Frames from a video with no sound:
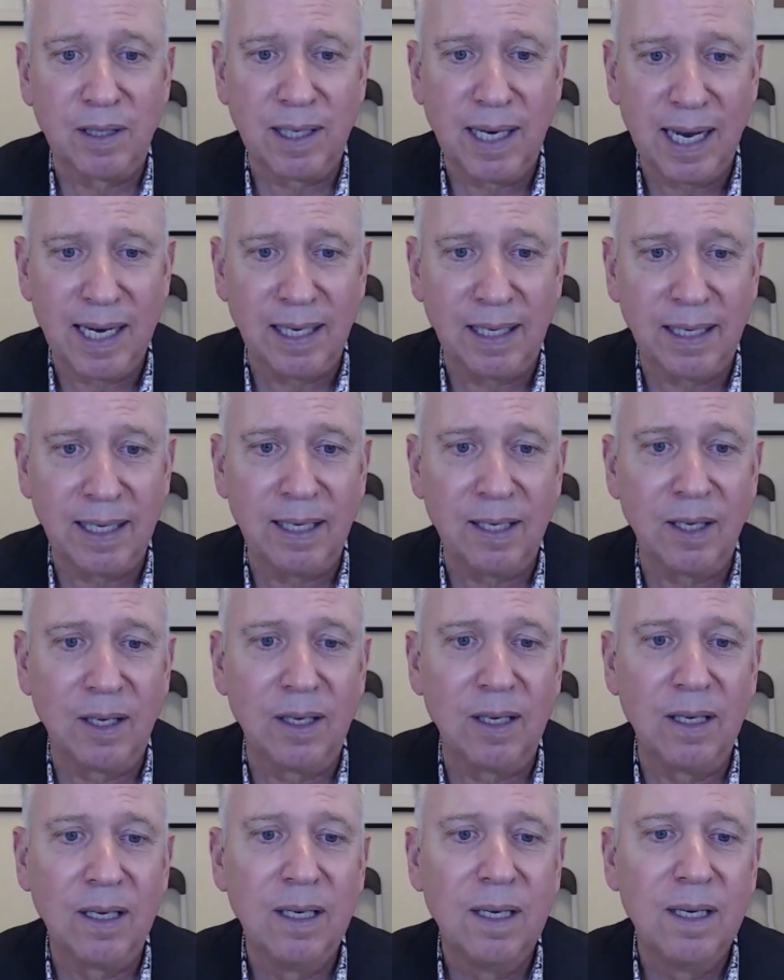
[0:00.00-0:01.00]
Ken
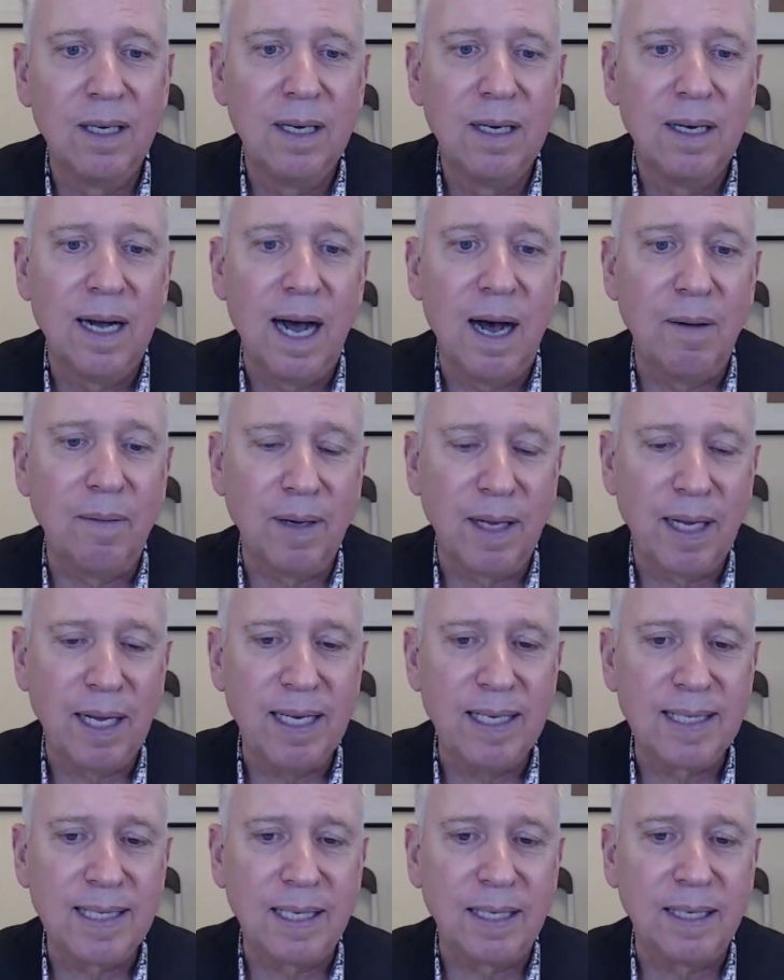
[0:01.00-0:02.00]
Ligner out
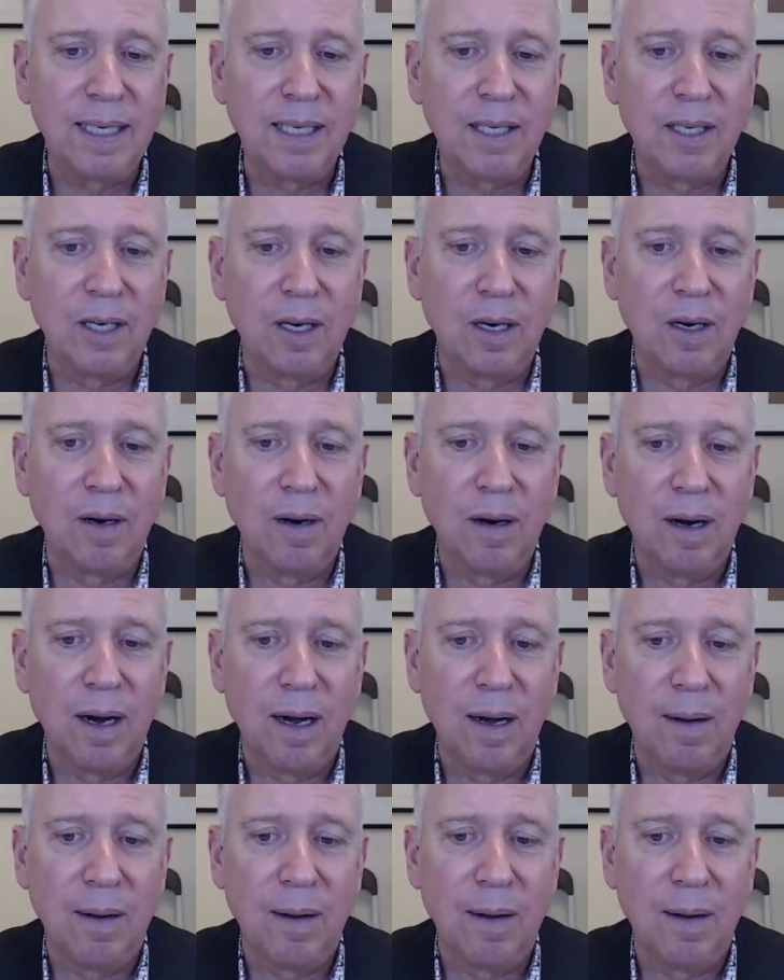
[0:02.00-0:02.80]
east, Ligner,